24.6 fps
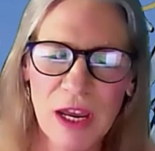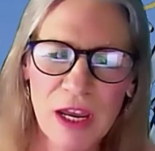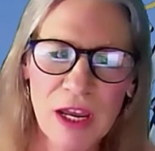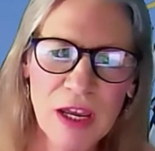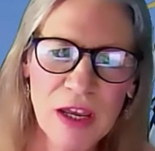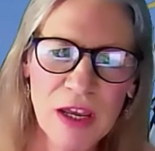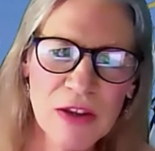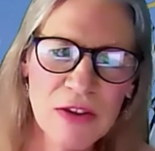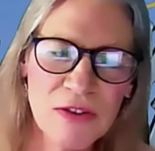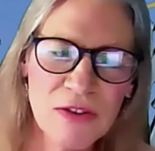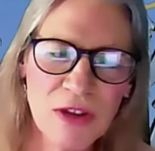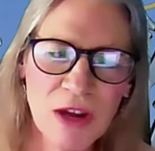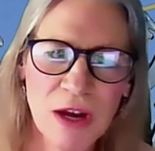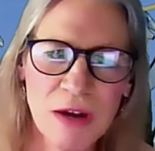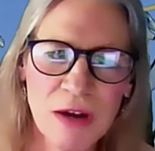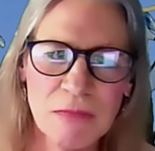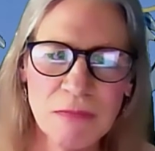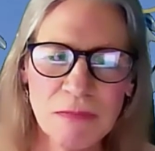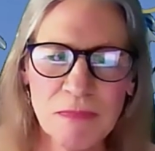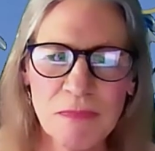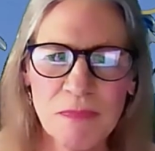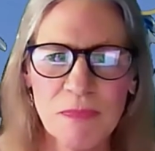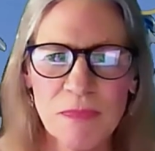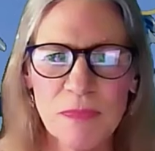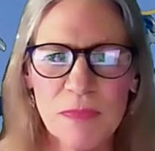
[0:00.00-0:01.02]
is
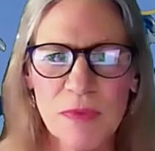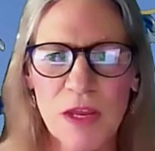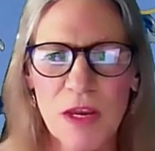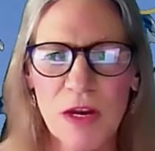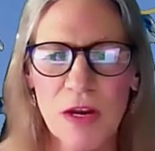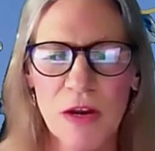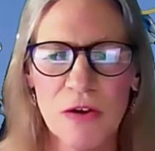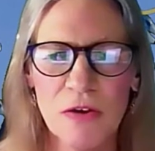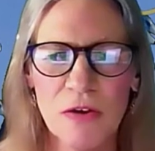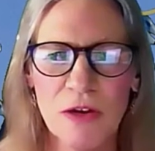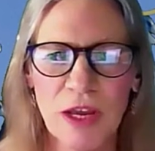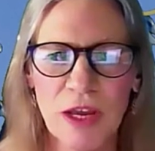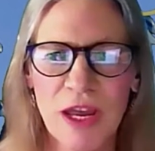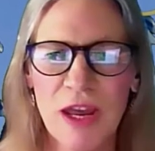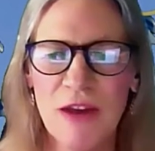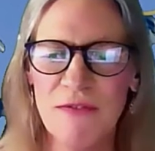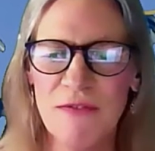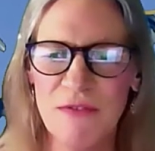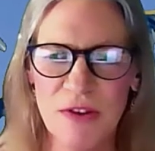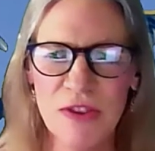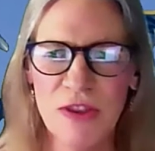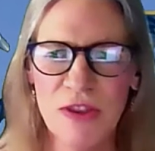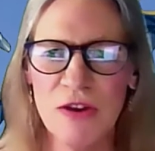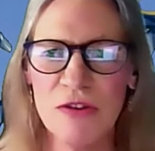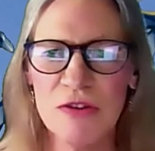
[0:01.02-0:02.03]

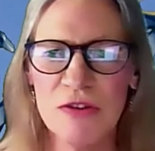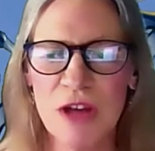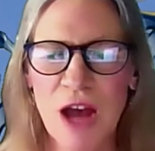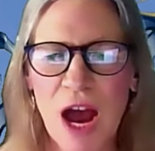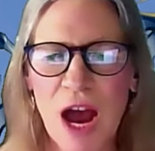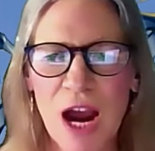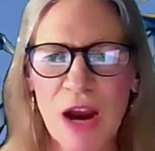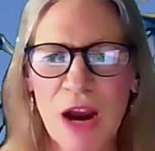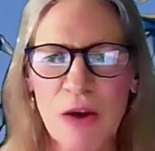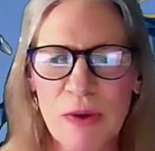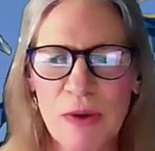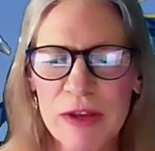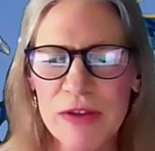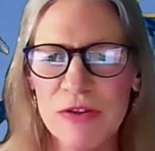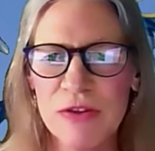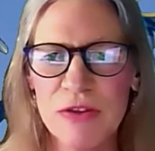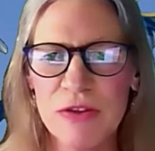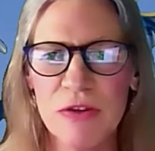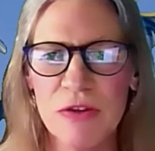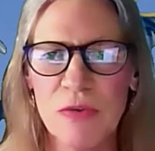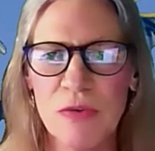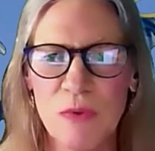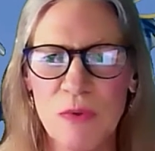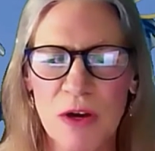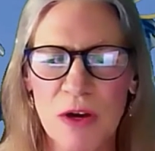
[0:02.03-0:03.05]
if there's a high
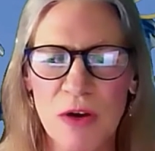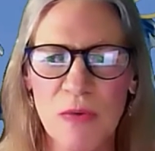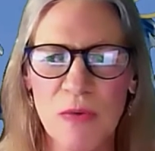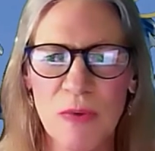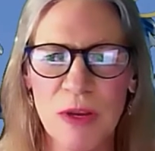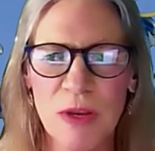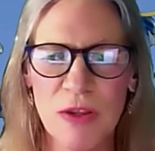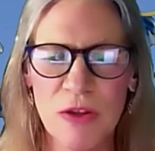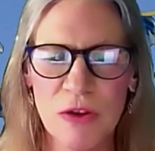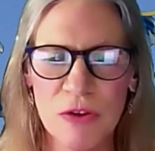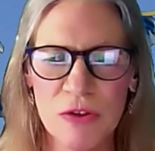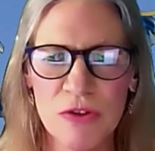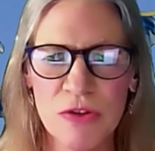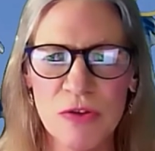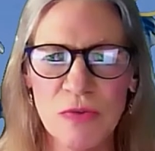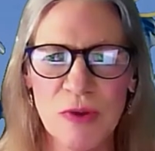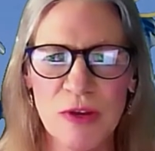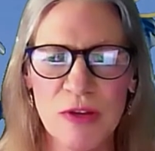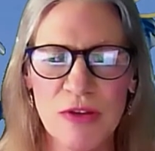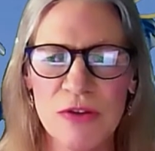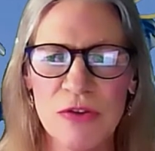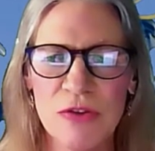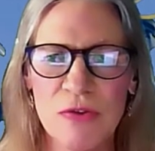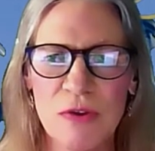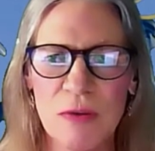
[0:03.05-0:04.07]
risk, you want to reduce the
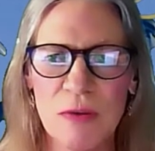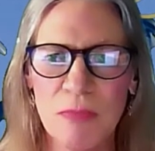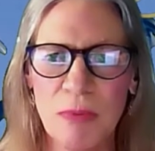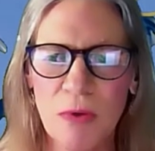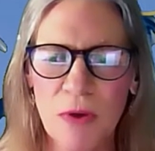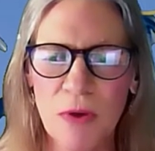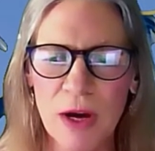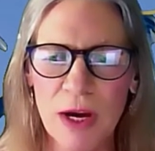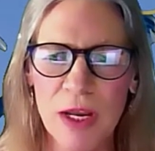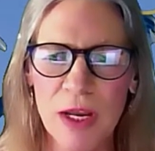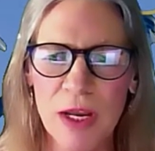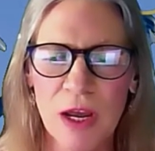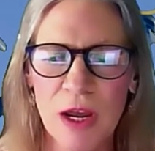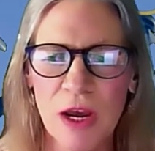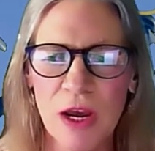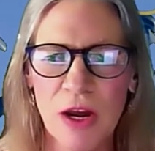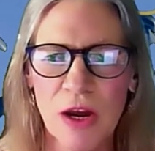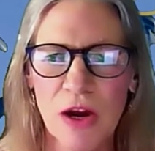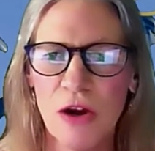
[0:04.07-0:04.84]
risk to a point